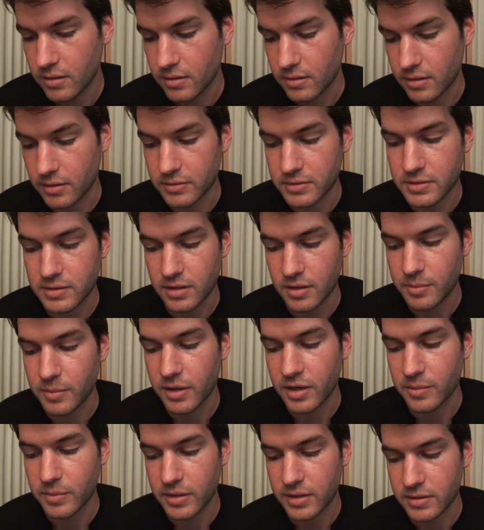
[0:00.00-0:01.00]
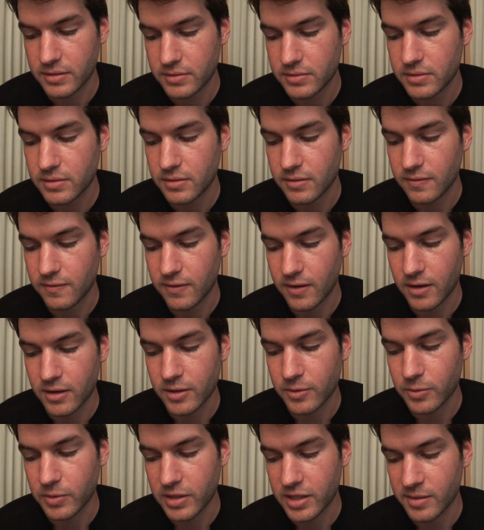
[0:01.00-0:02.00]
"There are some enemies a fire
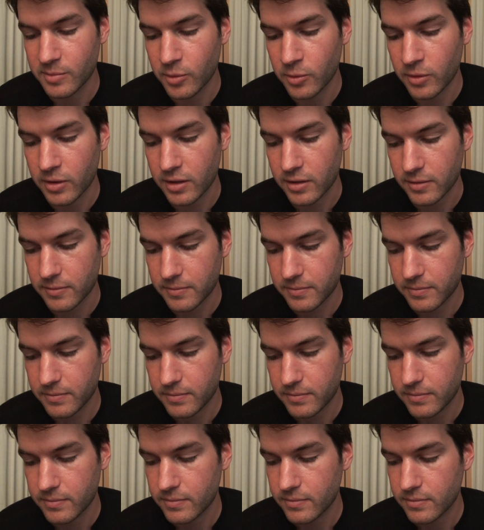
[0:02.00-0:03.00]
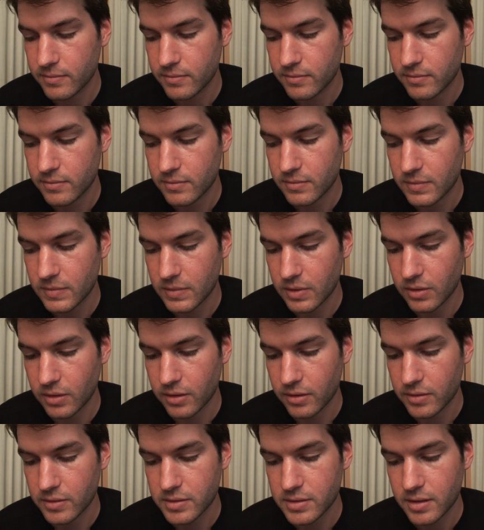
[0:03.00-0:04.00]
will keep away,"
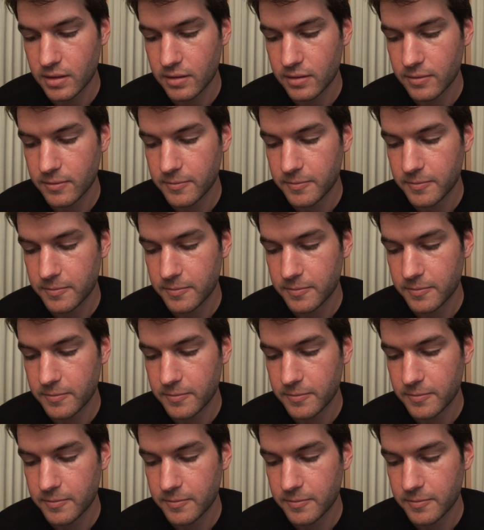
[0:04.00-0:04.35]
Garrett said.